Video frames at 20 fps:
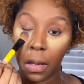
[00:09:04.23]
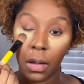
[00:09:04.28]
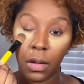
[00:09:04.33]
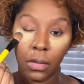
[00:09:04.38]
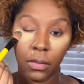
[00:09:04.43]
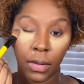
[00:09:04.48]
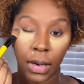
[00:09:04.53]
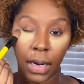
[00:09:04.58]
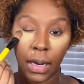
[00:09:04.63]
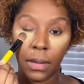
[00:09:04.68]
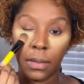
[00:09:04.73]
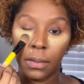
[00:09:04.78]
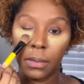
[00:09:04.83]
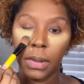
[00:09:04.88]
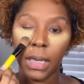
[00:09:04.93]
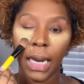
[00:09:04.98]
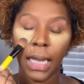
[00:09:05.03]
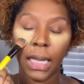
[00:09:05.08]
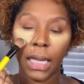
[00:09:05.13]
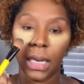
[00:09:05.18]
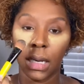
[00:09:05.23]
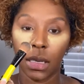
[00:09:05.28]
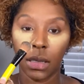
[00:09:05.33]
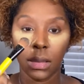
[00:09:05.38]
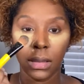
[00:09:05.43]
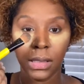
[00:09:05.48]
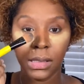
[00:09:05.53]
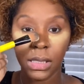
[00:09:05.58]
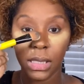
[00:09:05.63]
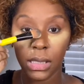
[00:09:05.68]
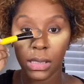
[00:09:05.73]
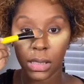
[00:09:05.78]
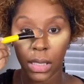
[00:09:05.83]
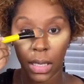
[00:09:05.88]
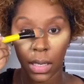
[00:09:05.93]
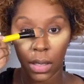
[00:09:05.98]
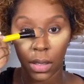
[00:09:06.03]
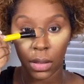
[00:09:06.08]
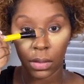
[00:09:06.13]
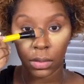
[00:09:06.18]
Right? But I get it, because he's
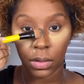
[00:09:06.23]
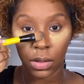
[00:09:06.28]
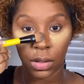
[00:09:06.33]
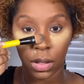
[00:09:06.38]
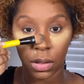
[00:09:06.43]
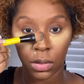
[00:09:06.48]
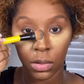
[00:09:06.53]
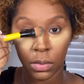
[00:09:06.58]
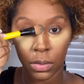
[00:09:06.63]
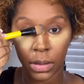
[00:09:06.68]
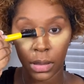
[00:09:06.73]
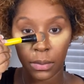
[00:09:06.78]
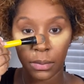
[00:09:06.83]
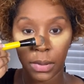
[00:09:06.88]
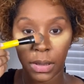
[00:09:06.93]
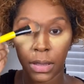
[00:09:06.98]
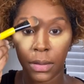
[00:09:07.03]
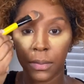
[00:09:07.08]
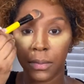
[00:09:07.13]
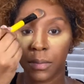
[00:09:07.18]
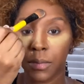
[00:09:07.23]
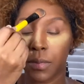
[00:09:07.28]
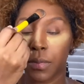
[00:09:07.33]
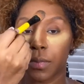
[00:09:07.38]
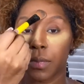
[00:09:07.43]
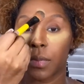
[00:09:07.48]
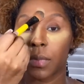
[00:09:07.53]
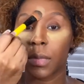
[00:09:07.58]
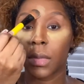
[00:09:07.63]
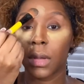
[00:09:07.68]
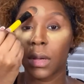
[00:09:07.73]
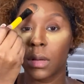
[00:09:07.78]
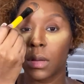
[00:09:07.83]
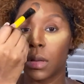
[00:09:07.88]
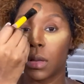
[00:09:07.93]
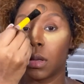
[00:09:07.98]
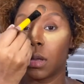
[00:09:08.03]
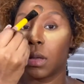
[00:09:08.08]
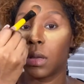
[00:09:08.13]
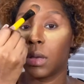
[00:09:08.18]
scared. You know, who wouldn't be?
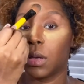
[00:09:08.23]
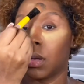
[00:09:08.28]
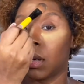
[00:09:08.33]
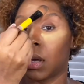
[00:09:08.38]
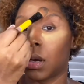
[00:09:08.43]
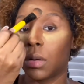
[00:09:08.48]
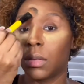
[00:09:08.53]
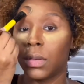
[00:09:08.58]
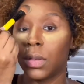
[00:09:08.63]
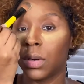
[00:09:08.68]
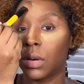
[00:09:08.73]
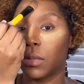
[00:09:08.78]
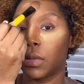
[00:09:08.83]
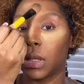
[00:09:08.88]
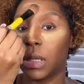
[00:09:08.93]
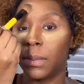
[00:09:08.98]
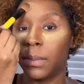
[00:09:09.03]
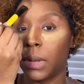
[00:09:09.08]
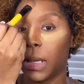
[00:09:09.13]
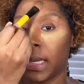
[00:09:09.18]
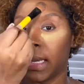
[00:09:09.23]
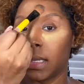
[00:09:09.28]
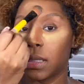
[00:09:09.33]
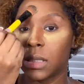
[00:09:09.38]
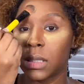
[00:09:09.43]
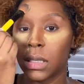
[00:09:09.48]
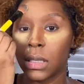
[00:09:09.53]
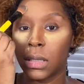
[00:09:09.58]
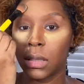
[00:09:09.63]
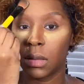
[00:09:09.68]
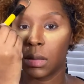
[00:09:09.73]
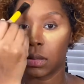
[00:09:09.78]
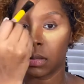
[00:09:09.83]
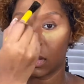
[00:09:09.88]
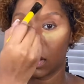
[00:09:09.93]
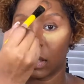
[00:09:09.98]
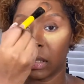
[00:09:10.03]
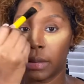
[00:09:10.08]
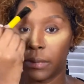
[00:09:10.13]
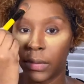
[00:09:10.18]
You know, you don't really plan to
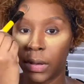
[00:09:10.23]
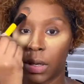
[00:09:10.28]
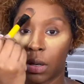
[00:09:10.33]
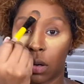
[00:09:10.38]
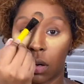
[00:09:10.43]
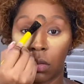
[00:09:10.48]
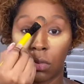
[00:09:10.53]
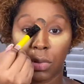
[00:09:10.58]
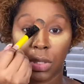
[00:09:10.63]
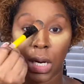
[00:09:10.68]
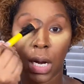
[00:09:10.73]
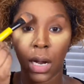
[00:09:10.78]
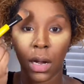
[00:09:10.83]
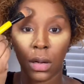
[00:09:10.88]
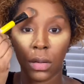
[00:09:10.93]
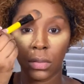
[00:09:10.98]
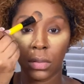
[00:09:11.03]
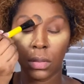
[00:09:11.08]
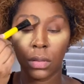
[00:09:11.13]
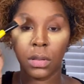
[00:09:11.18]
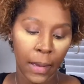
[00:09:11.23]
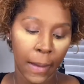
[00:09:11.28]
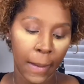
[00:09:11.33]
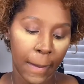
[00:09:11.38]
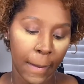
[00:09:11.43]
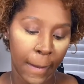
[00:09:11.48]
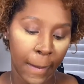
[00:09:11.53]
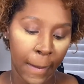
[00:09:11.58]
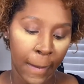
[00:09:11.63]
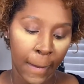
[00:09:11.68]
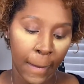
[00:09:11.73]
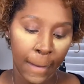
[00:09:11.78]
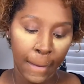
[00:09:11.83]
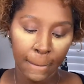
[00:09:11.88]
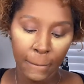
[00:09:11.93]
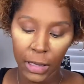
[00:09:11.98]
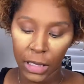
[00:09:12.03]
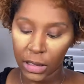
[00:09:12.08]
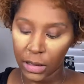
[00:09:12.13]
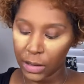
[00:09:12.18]
deliver your own child.
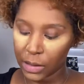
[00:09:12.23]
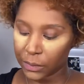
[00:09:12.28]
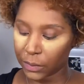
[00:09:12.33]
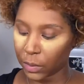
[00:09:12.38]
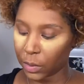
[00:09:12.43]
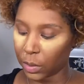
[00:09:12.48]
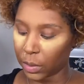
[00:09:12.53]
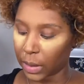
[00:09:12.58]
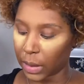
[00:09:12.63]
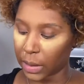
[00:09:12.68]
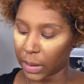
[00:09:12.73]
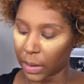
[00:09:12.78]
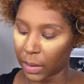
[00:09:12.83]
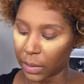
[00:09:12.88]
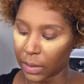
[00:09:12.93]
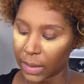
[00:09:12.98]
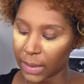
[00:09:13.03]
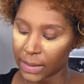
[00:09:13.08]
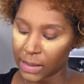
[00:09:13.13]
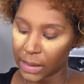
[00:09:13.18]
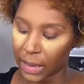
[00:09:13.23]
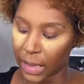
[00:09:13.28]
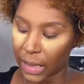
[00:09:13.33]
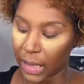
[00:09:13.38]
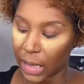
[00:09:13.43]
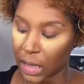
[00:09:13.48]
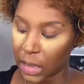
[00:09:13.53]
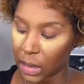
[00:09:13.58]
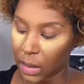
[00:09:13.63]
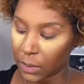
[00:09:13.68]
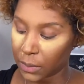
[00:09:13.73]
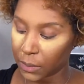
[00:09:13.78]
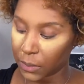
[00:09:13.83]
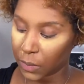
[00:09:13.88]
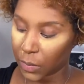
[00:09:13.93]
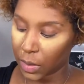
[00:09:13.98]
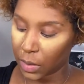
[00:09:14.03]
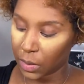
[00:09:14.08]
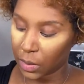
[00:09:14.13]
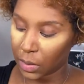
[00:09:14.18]
Melanie's recording now, and I said, Annie,
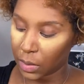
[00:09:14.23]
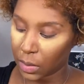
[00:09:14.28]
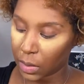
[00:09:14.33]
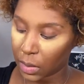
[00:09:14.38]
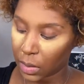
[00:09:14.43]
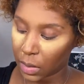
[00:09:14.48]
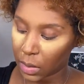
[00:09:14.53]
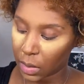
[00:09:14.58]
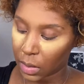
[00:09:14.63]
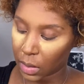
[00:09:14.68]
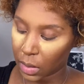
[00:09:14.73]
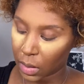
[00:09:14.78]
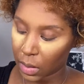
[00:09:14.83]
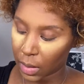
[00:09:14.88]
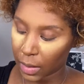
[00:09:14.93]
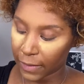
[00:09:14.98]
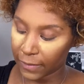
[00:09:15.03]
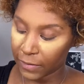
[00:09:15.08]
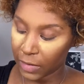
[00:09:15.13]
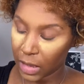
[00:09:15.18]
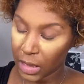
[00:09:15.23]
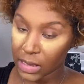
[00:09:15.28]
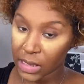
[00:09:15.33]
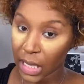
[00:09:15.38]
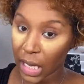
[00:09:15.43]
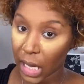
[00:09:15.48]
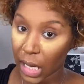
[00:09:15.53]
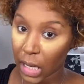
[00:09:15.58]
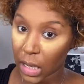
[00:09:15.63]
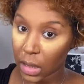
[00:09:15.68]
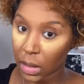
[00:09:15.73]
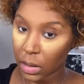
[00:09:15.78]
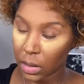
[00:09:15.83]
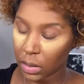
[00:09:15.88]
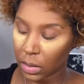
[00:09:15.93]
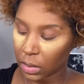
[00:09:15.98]
feel his head.